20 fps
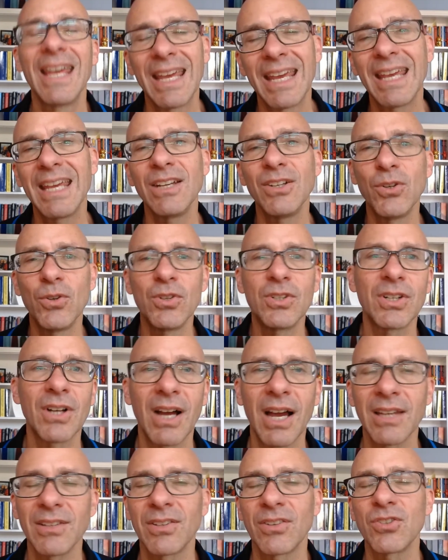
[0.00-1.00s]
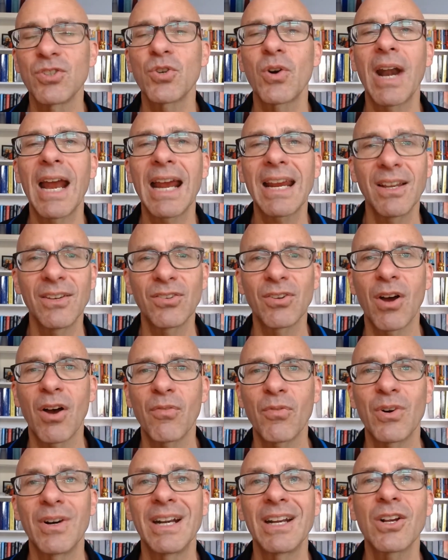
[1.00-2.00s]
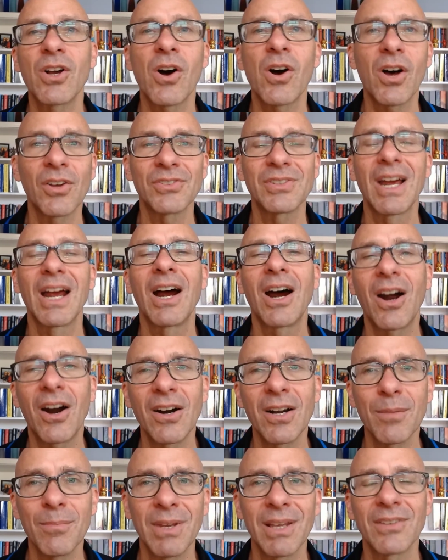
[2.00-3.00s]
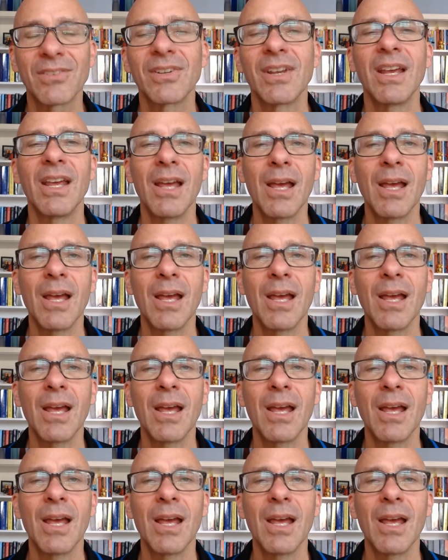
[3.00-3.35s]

It utilizes tracking software it calls Artemis.